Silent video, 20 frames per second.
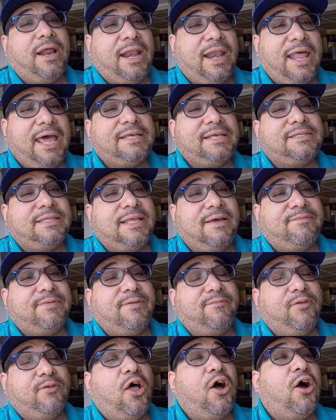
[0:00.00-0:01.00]
I last left
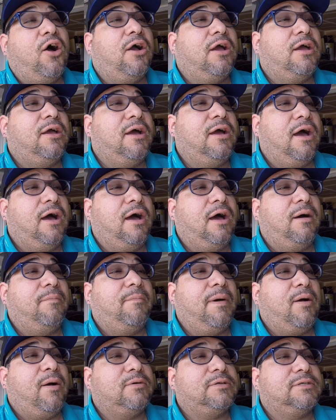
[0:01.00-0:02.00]
the vlog,
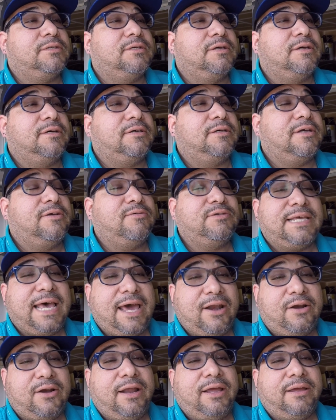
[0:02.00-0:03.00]
it was
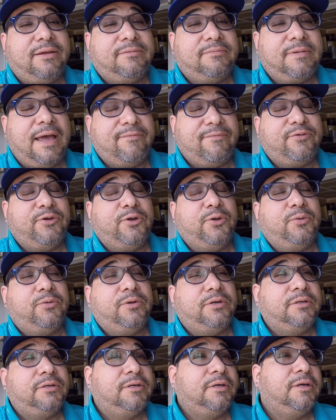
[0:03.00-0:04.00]
Saturday afternoon,
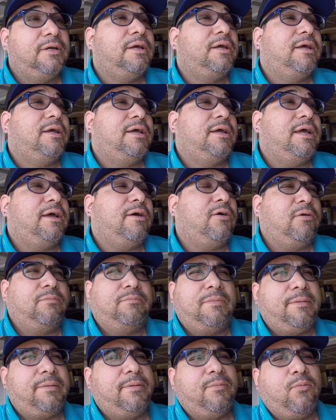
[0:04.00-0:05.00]
or
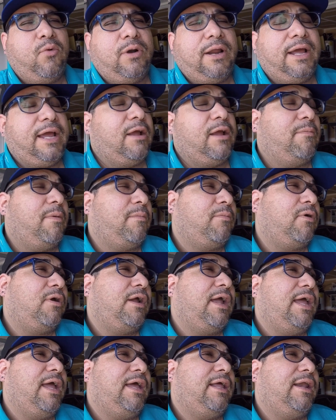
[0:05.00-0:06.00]
maybe morning, I can't remember,
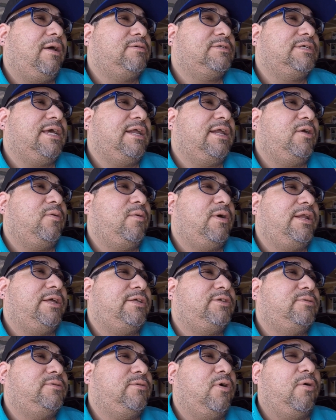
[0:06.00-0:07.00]
and I was getting ready
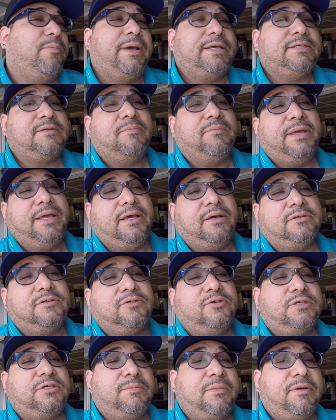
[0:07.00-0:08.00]
to go pay some bills,
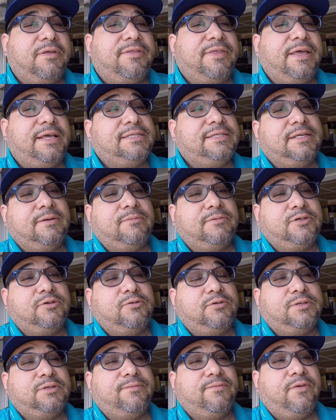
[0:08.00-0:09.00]
do some other things, then I was
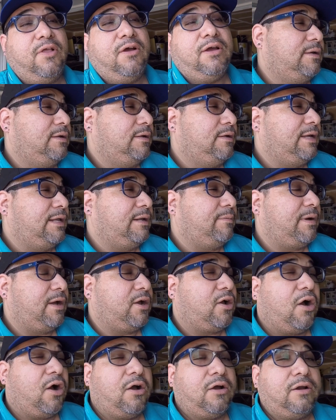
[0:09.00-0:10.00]
going to do some vlogging. Get in my
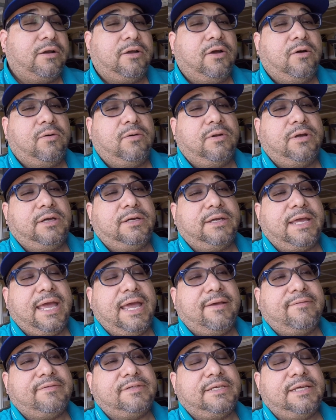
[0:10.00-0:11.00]
car to go to
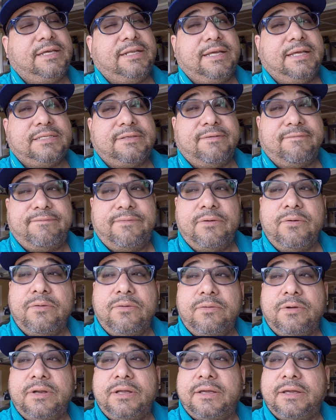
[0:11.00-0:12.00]
KFC to get some
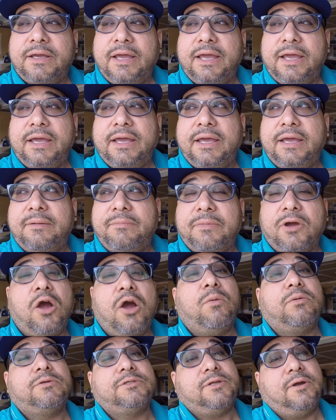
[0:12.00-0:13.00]
food, and my
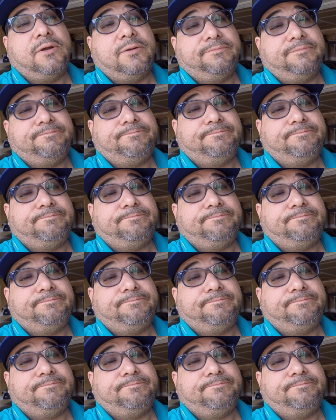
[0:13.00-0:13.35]
car won't start.